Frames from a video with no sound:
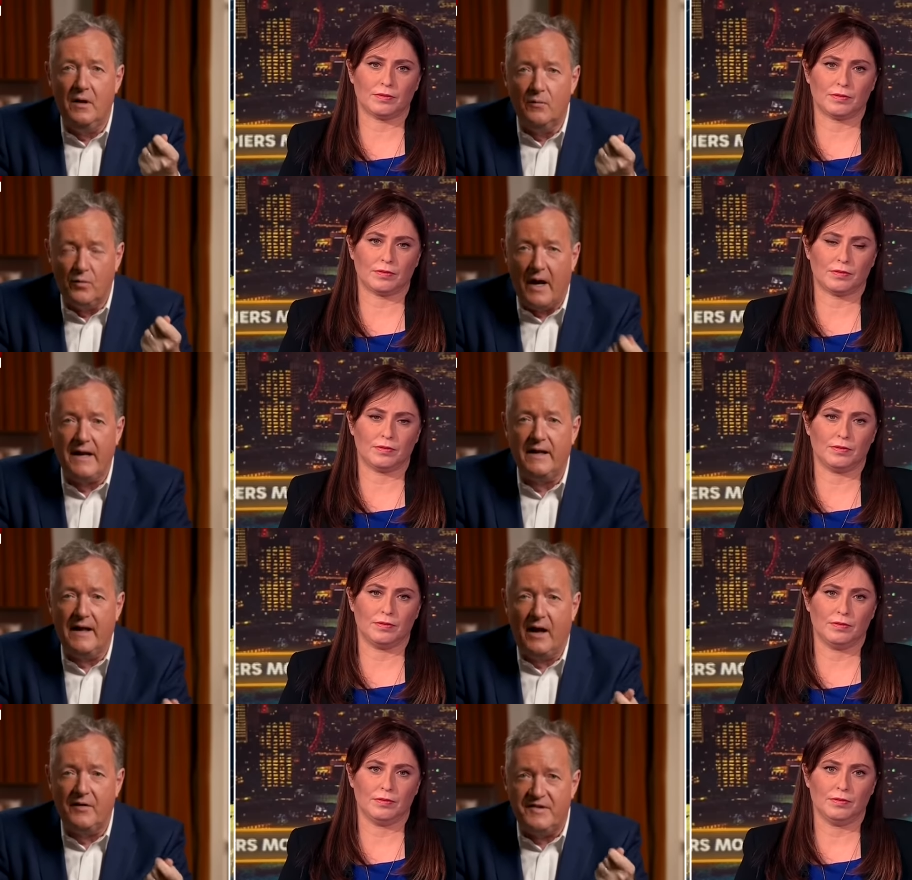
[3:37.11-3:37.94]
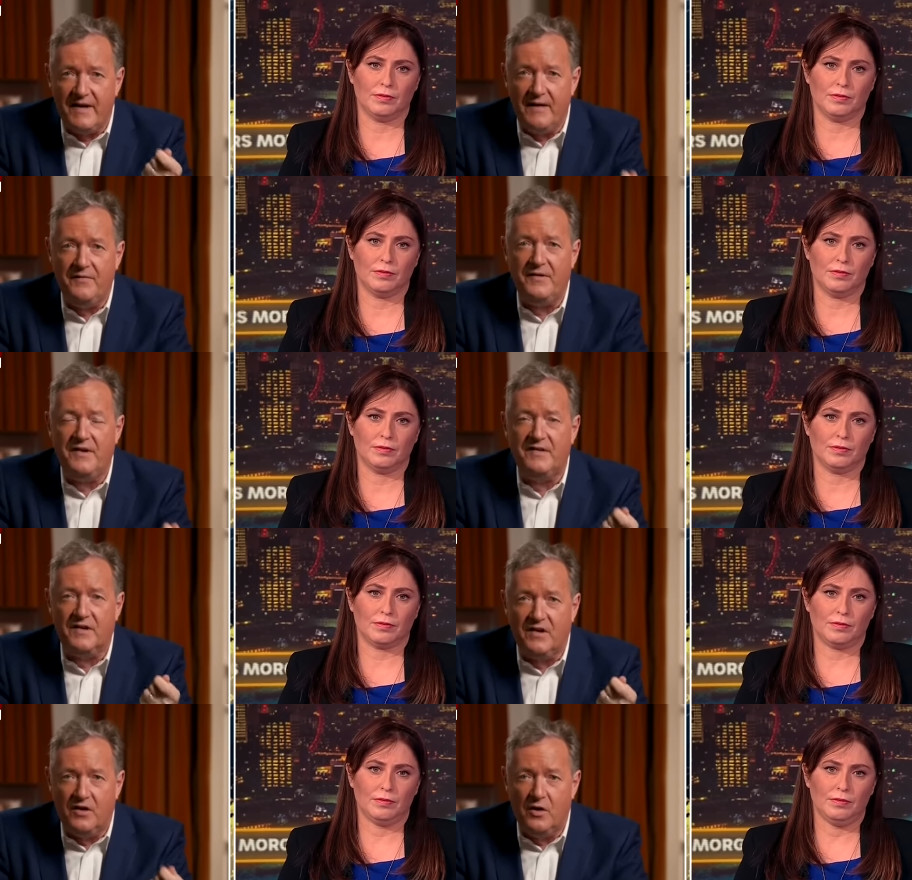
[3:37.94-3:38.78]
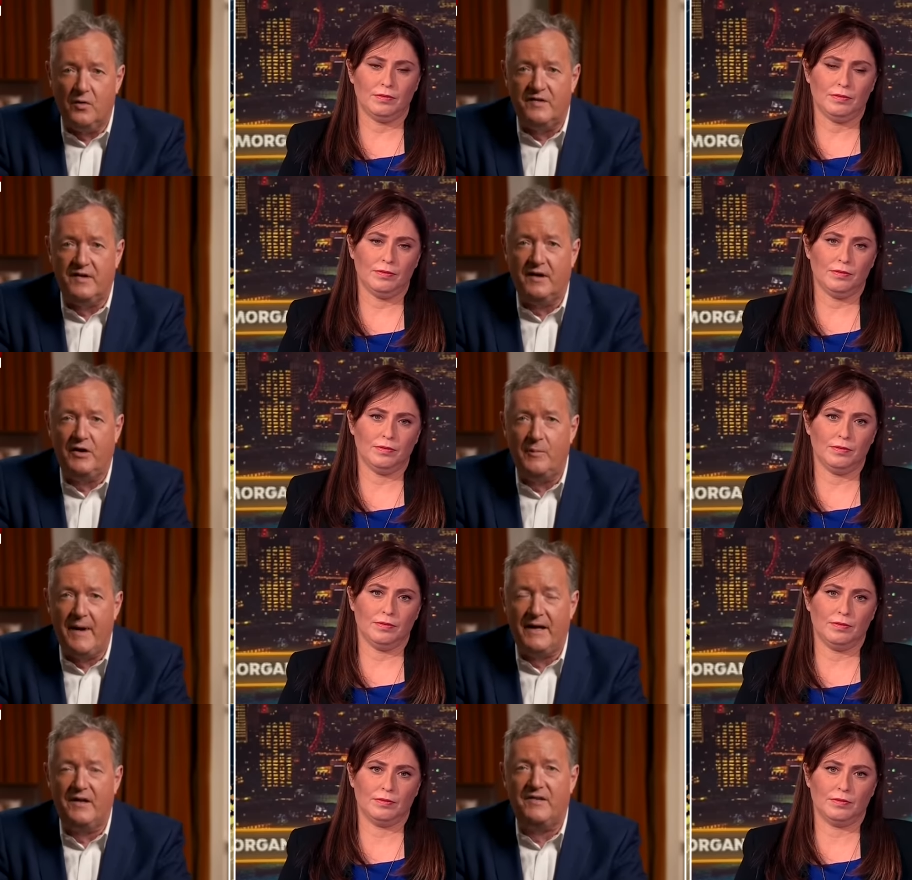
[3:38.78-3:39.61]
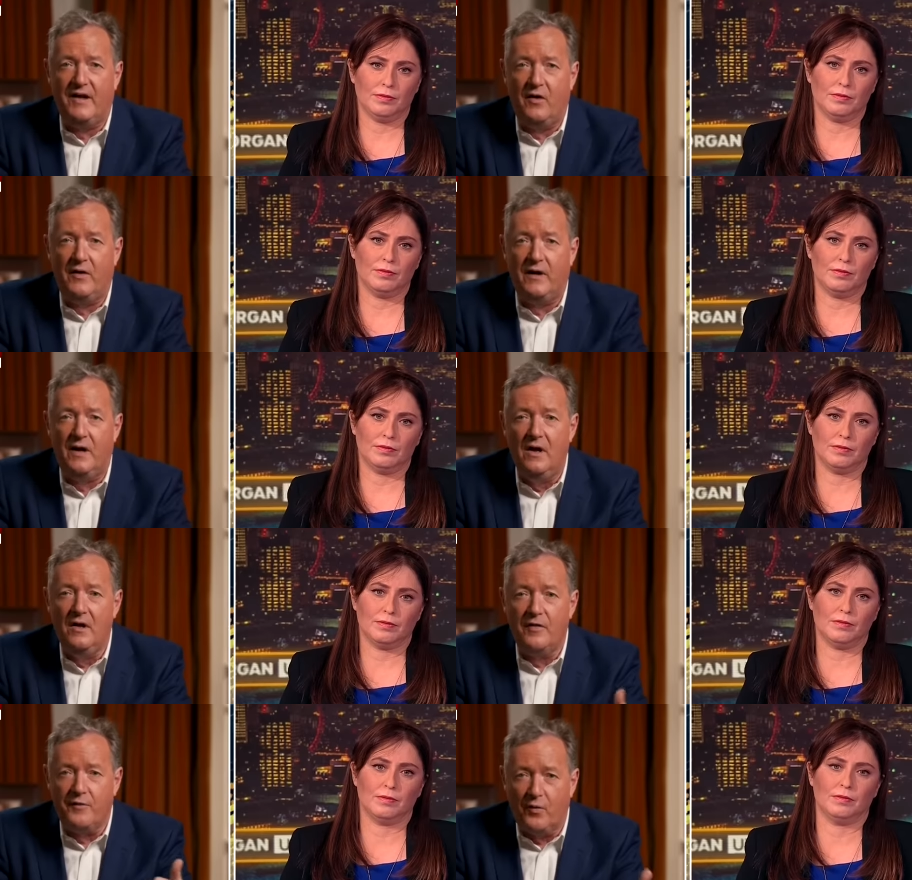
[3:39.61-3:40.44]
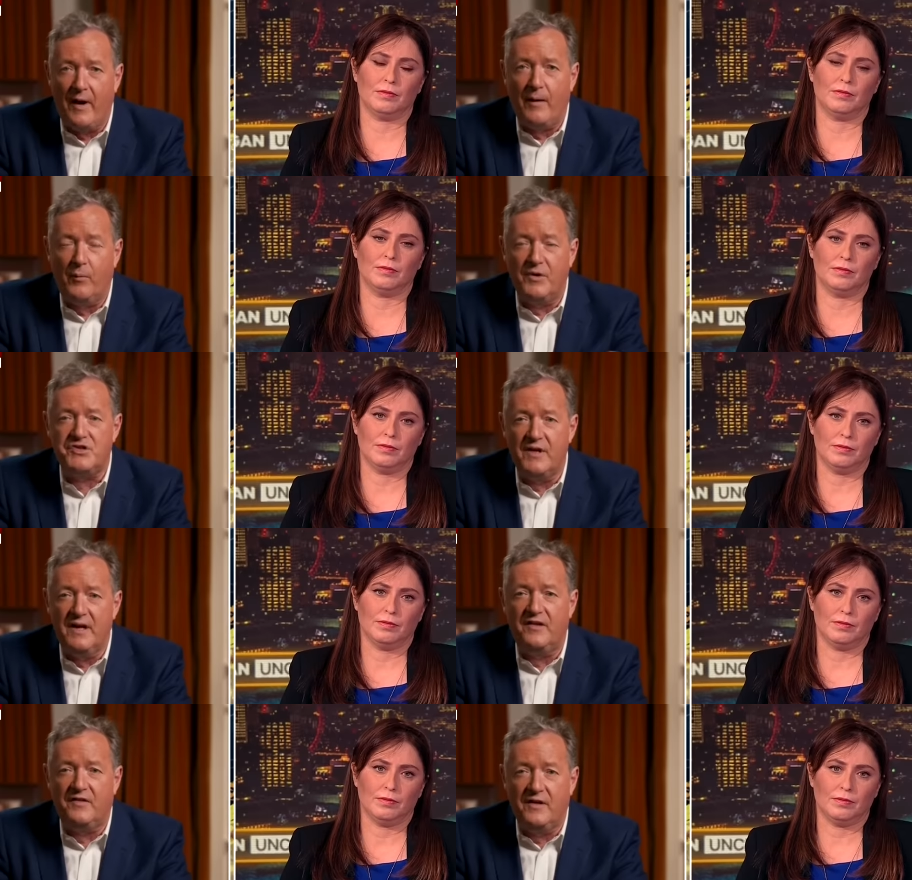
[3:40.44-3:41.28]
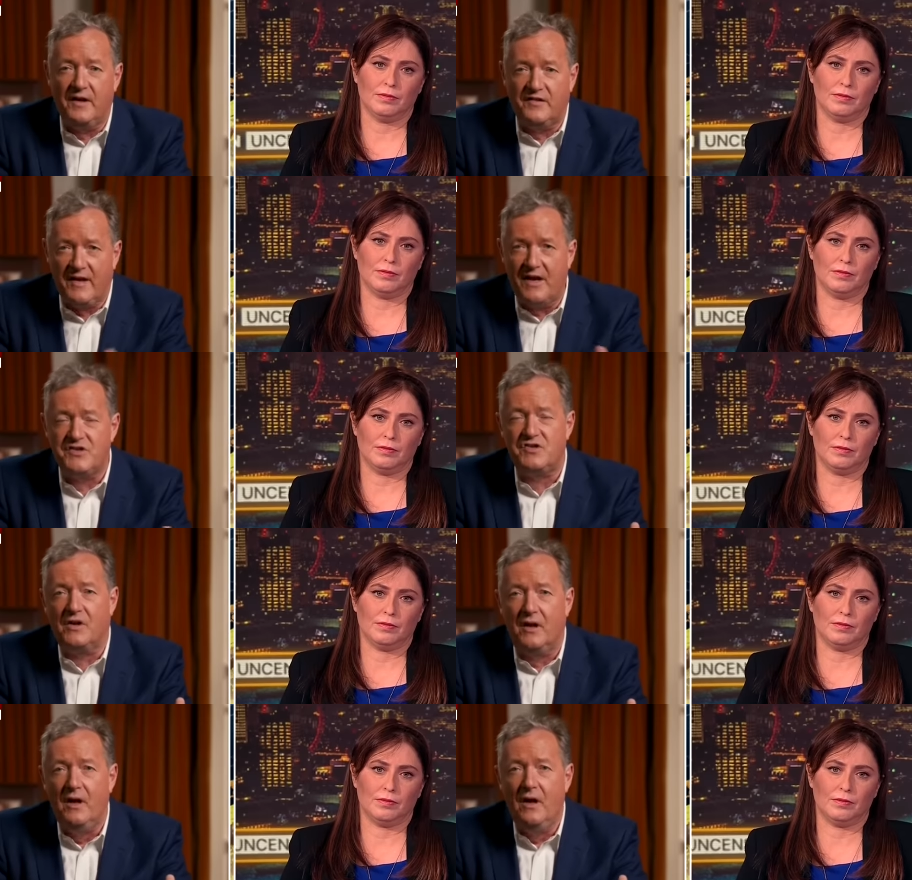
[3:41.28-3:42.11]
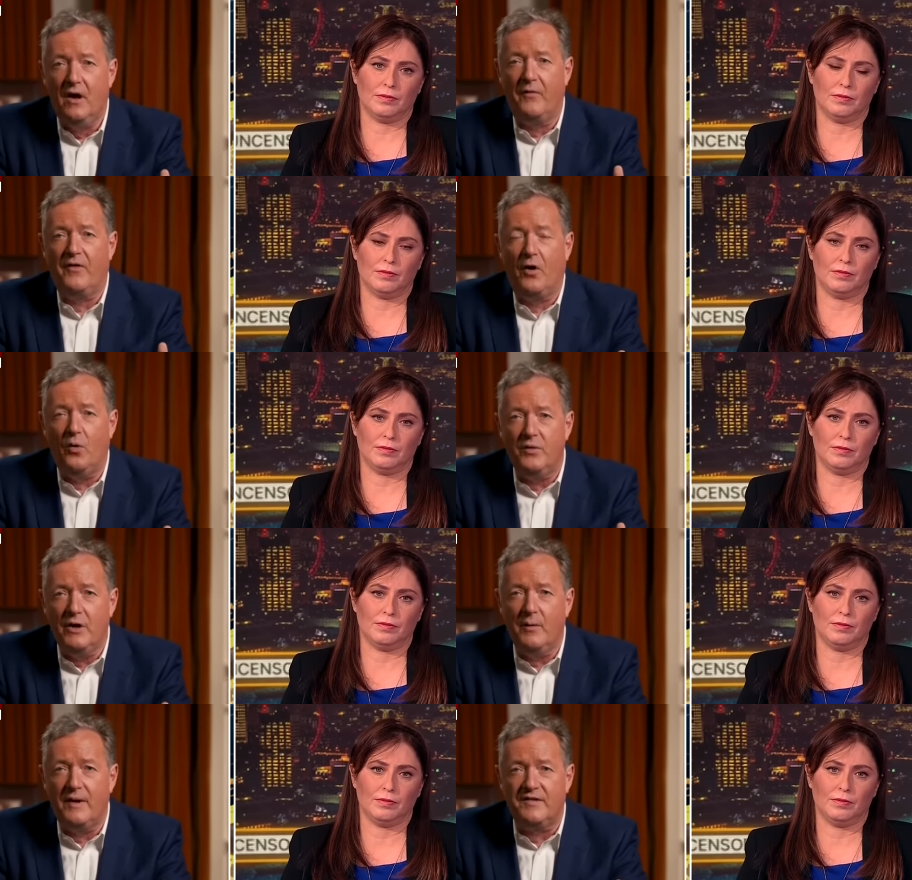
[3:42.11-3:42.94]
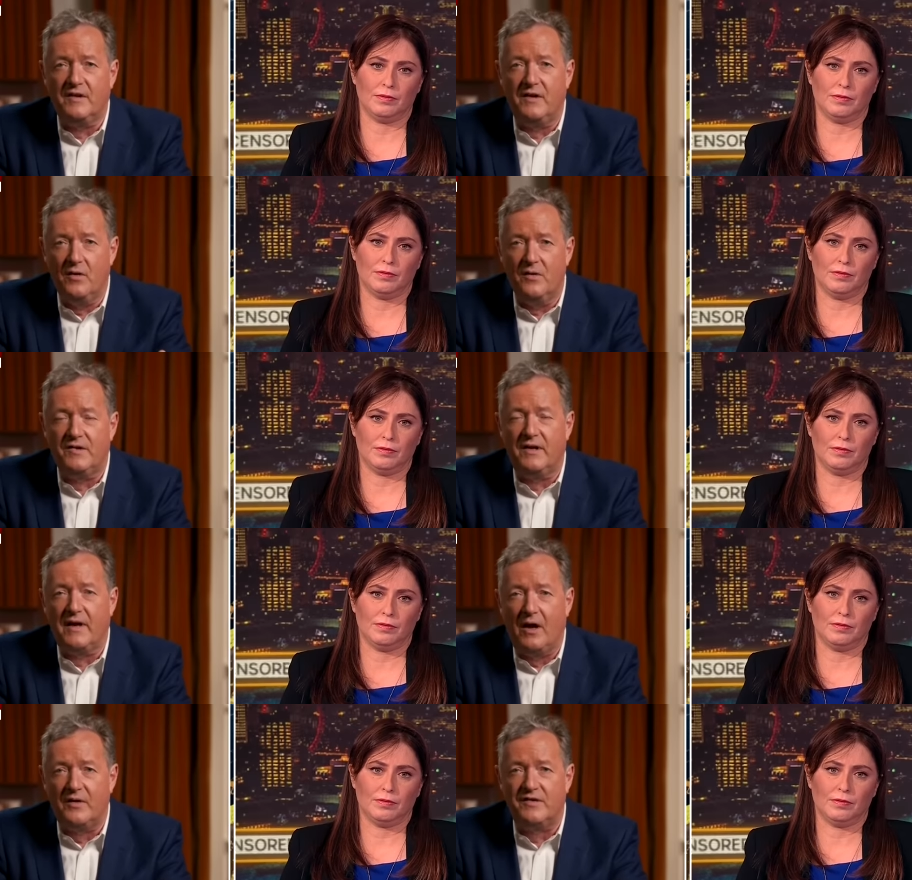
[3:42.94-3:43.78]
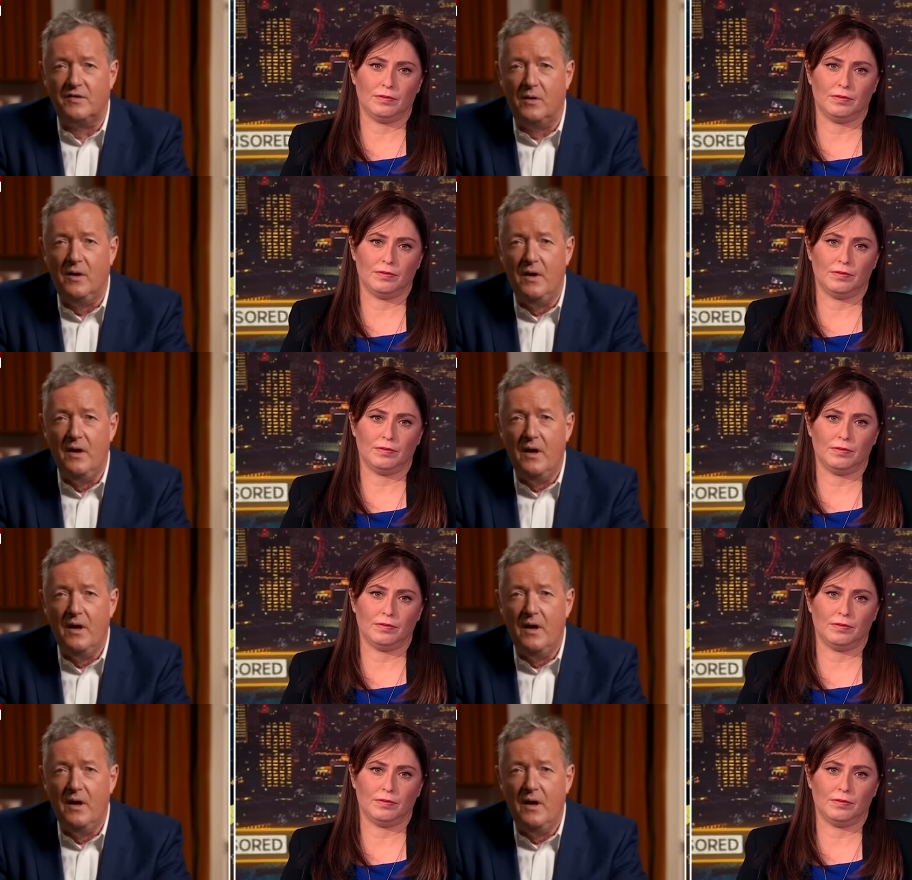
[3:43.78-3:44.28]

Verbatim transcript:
Speaker 1: right now, safety, security and humanitarian threat, which needs the attention of the whole U N Security Council.